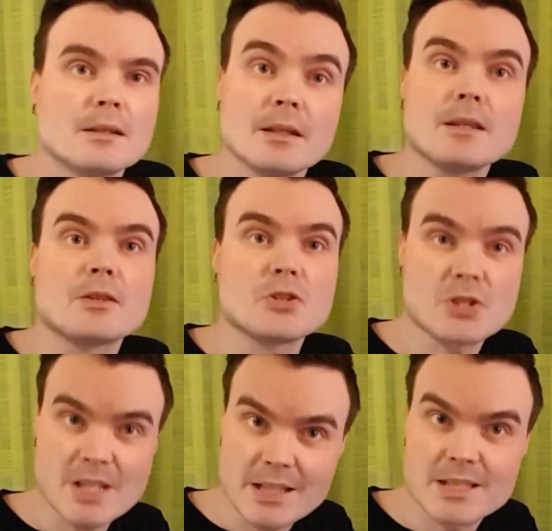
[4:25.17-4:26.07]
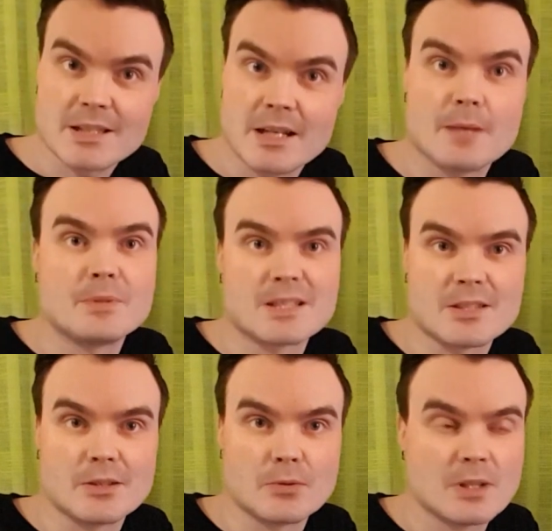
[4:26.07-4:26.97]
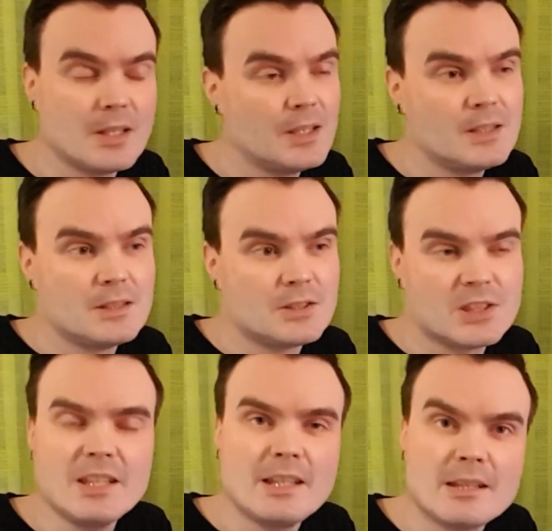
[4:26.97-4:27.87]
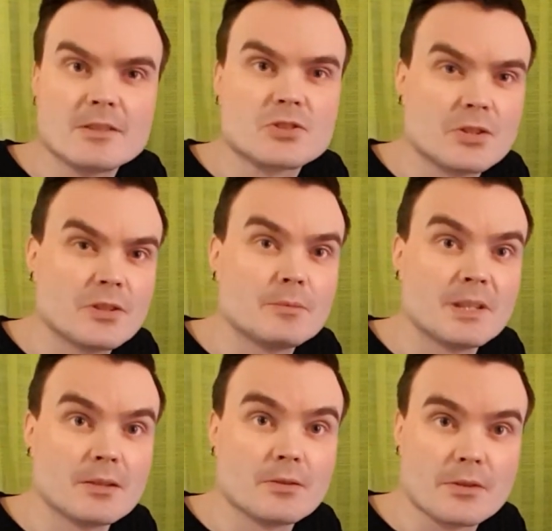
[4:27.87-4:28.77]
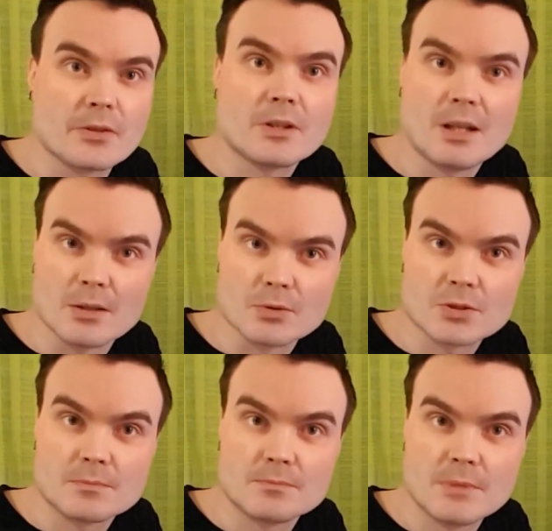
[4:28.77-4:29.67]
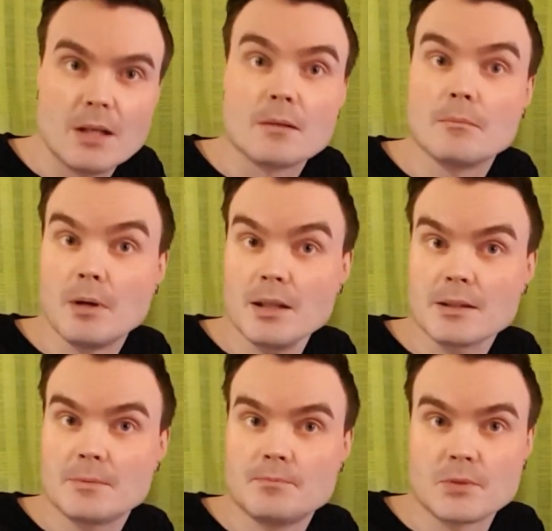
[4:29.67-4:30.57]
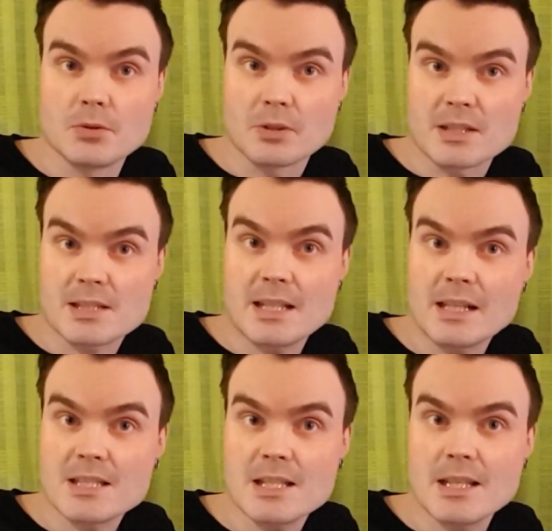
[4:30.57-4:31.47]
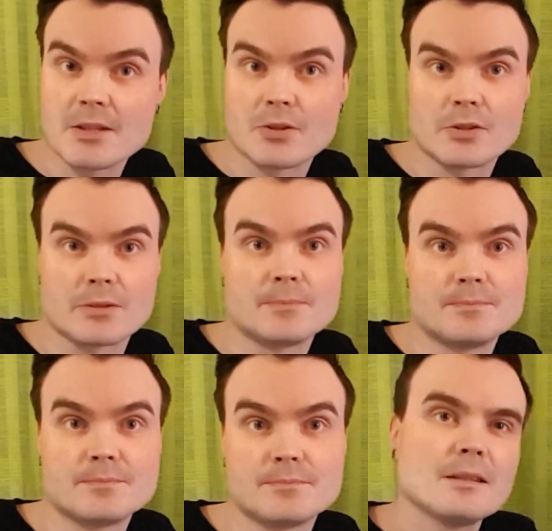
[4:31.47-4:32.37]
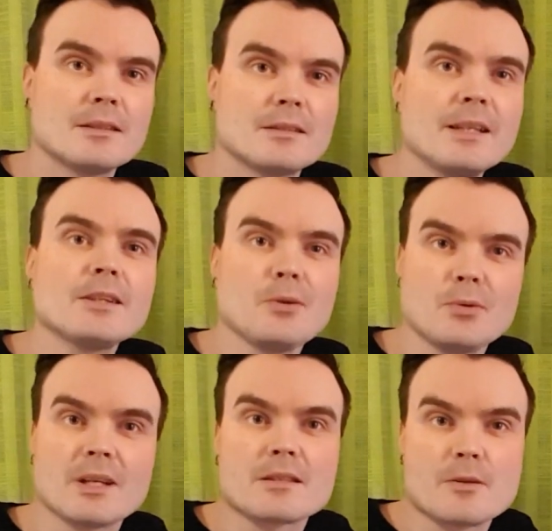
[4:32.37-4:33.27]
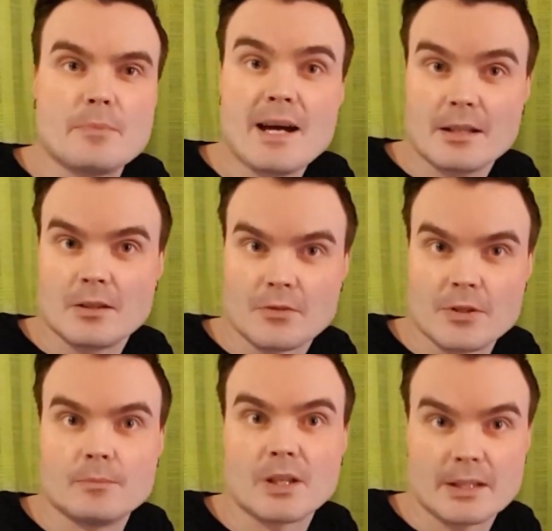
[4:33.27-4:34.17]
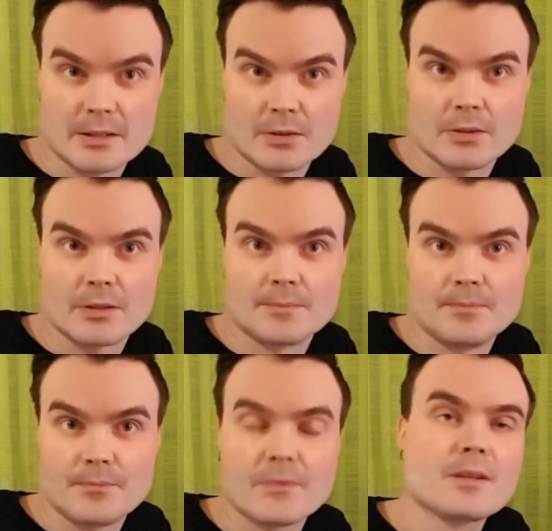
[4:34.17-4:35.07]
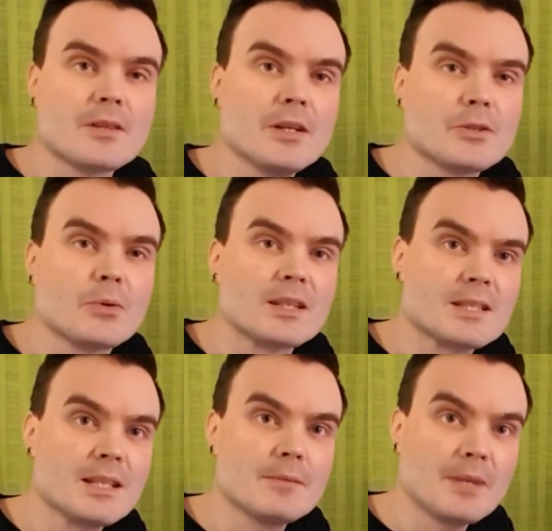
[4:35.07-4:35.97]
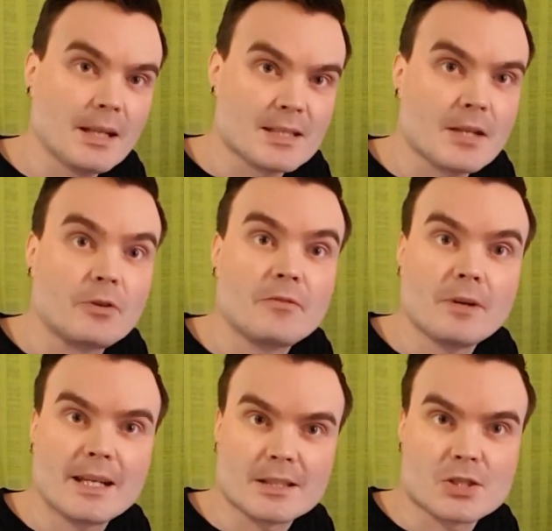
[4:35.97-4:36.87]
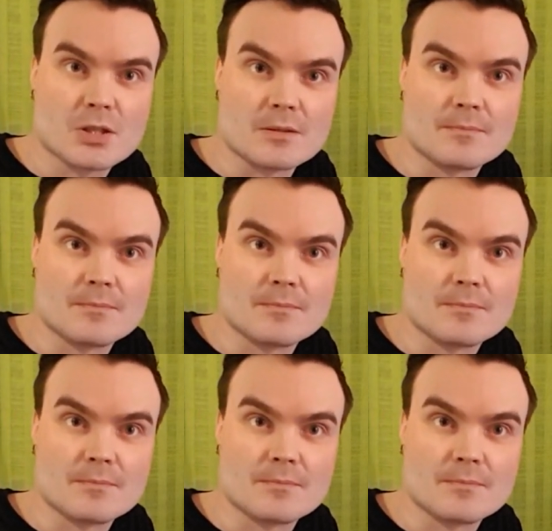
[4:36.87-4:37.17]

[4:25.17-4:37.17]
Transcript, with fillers: In the sixth episode, she didn't join me on the couch, but you can still see her. Take a look at the back of the monitor. There you can see Milla's reflection.